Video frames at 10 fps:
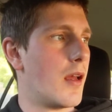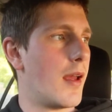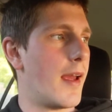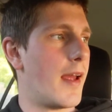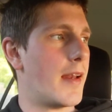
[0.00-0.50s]

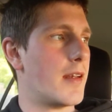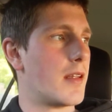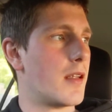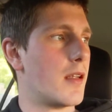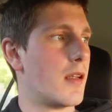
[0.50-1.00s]

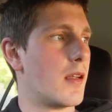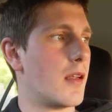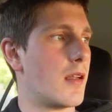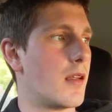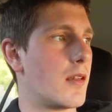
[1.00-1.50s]
and
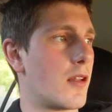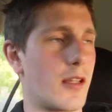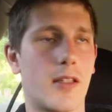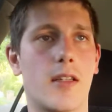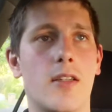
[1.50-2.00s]

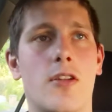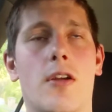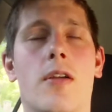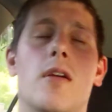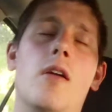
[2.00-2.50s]
so,
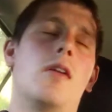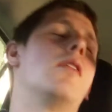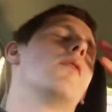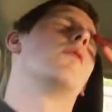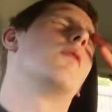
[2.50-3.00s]
so
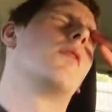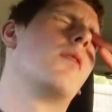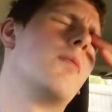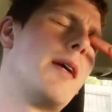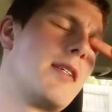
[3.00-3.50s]

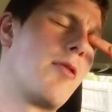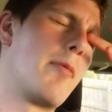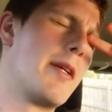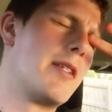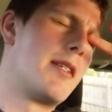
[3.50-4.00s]
basically
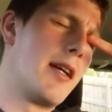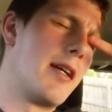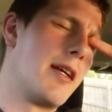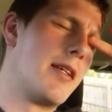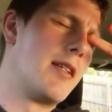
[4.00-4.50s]
what we've been
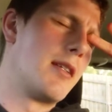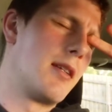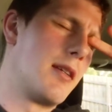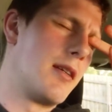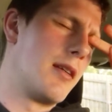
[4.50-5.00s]
studying
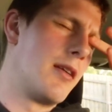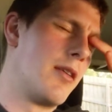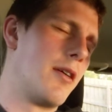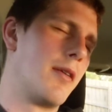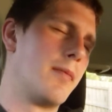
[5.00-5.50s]
is, you
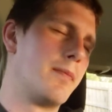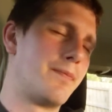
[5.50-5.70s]
know,